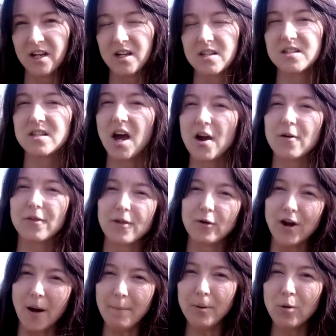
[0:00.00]
So the
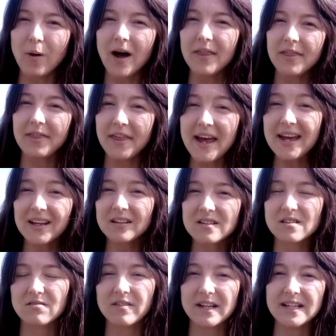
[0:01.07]
number one thing
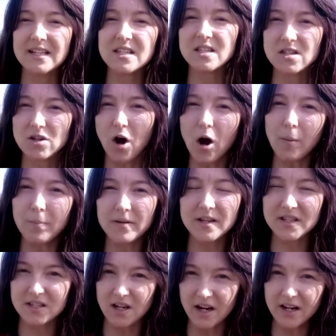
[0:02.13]
to really stop the
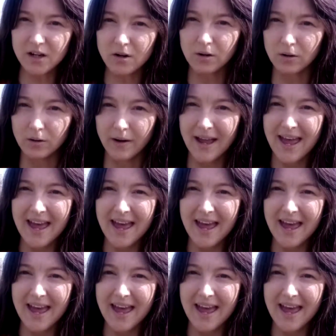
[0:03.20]
cycle